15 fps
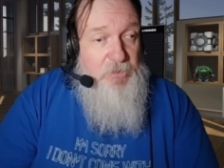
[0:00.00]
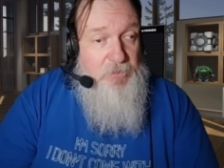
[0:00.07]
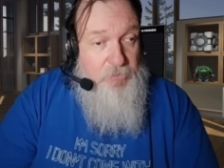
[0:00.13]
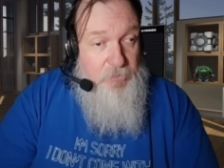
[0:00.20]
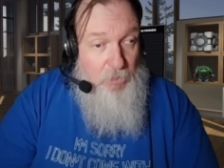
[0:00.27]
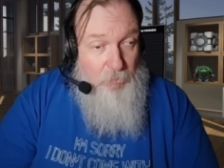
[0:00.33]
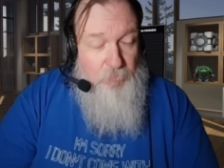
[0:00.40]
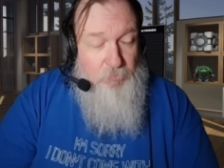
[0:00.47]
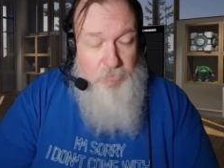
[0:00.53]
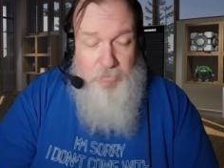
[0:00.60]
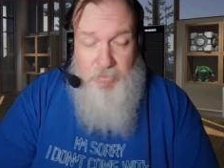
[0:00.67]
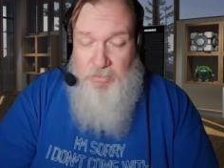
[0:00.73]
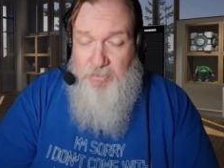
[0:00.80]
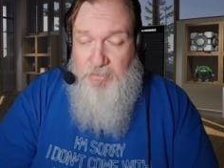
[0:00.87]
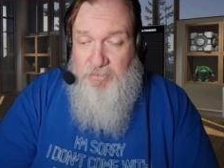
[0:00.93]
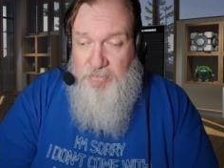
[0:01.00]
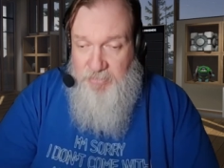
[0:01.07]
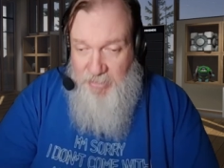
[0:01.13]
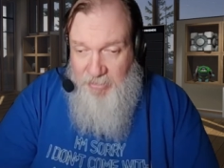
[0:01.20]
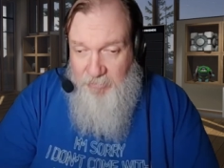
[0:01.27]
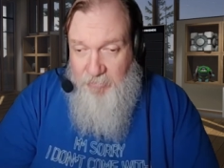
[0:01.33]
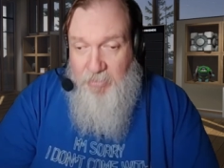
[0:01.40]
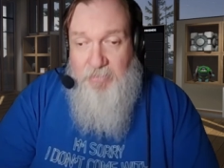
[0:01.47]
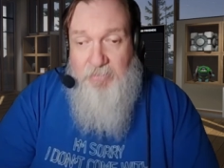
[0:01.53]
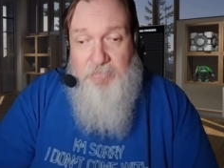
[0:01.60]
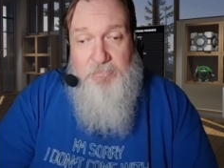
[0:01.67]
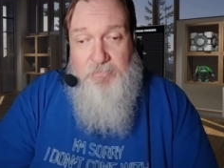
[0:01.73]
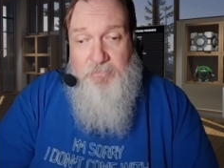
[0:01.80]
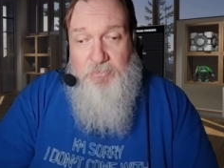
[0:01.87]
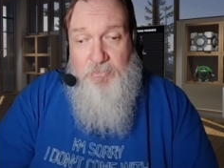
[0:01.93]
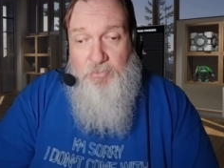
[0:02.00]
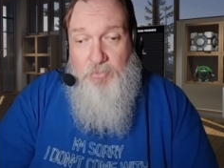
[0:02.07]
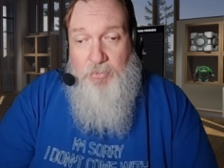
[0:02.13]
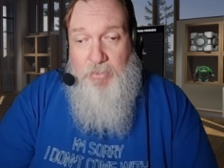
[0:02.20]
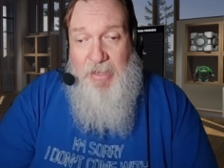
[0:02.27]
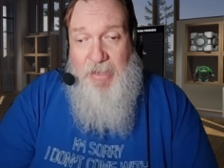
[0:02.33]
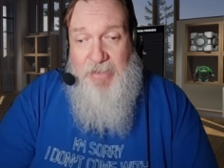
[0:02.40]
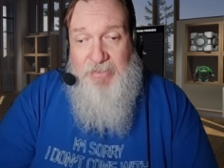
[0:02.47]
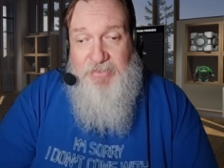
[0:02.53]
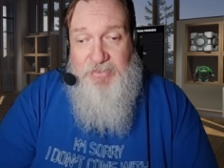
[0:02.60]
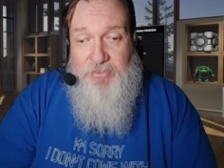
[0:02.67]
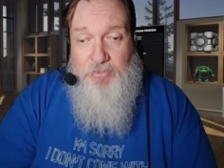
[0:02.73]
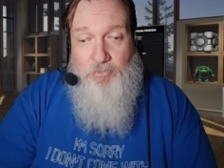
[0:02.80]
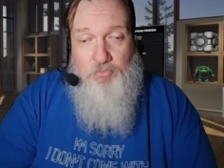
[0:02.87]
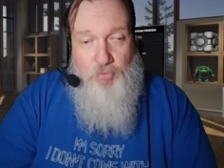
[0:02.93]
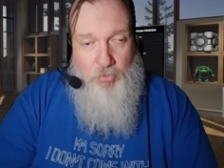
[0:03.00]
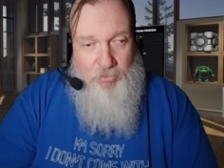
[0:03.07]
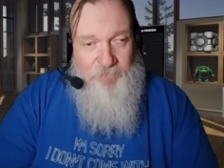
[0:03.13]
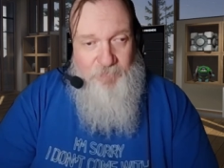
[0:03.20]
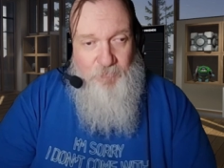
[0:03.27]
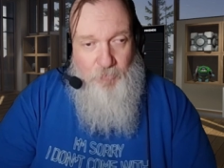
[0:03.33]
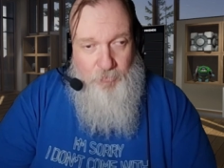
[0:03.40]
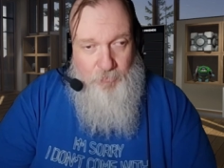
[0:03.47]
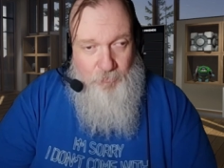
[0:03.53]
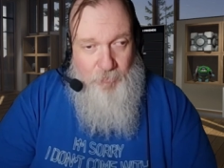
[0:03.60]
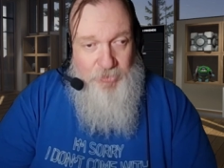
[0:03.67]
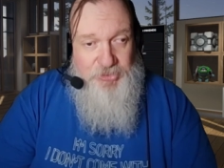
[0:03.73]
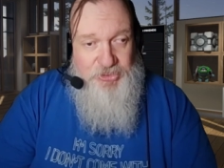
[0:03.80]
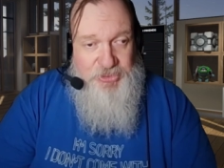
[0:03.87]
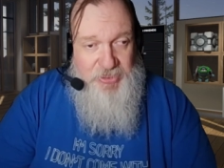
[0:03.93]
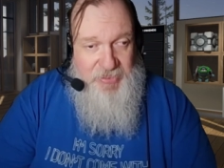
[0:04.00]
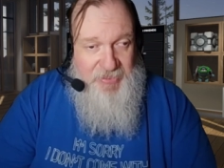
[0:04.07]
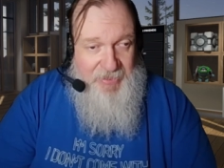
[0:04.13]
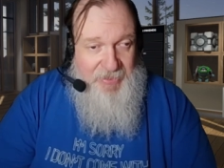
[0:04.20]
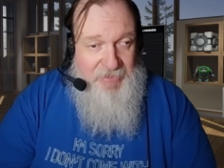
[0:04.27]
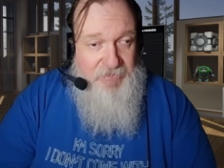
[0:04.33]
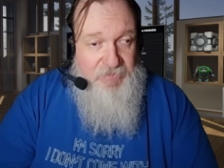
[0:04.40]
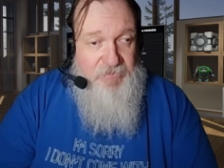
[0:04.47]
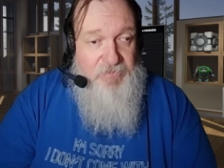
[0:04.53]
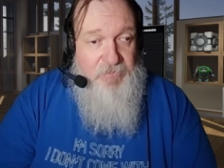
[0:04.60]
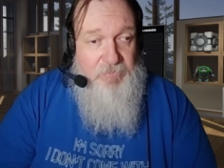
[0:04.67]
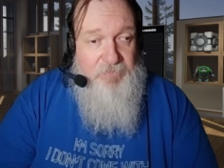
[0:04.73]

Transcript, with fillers: No, Lyra has to work for what she gains.